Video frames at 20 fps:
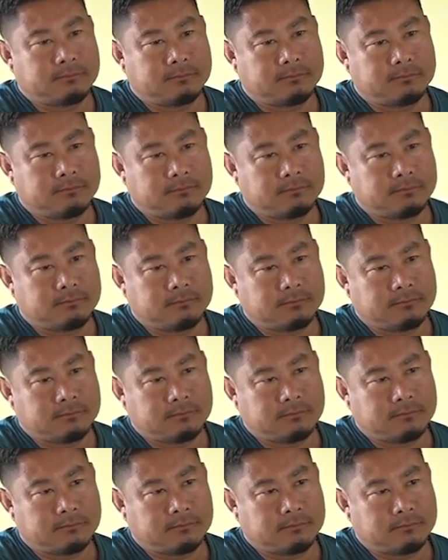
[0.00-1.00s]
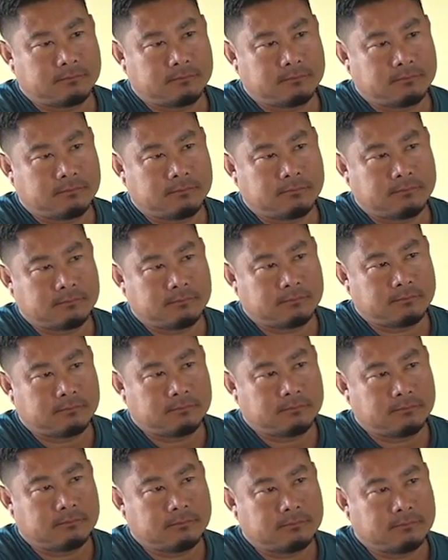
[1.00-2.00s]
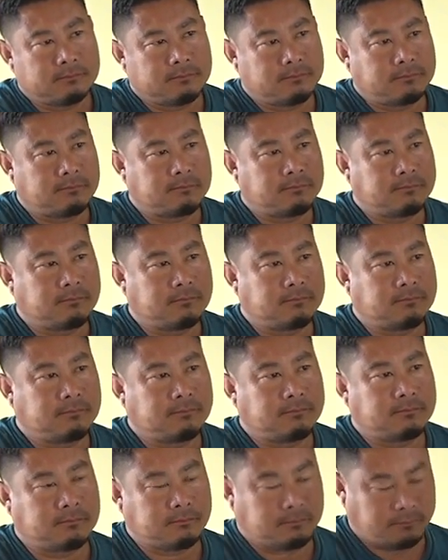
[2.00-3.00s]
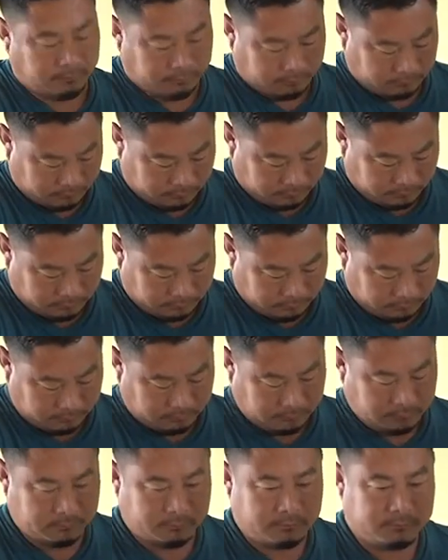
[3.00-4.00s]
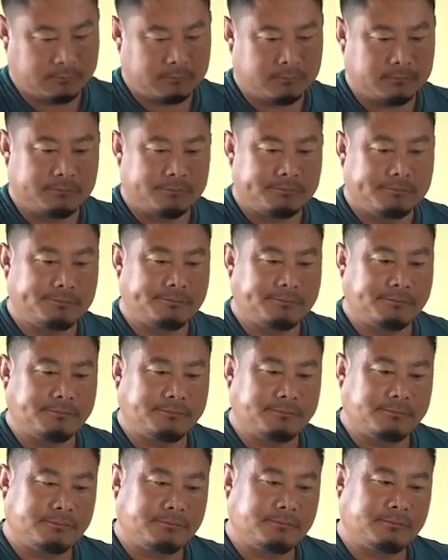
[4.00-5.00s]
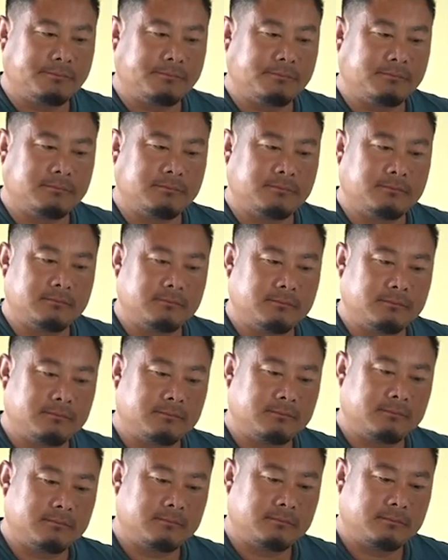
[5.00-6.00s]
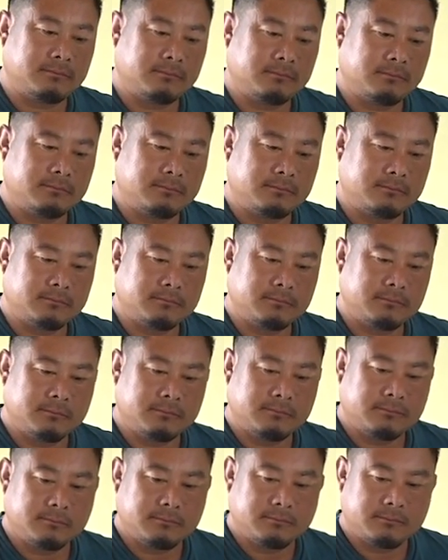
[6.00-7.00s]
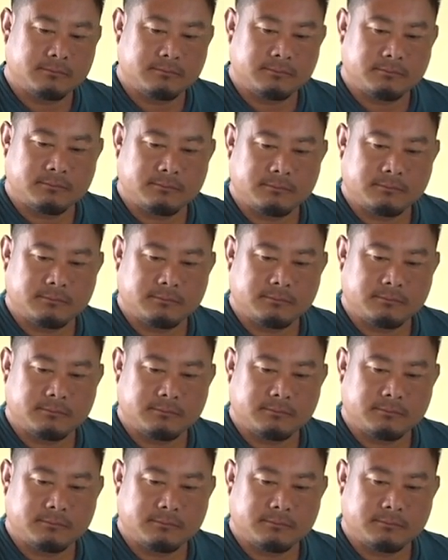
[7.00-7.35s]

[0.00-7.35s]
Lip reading: The person shown says nothing.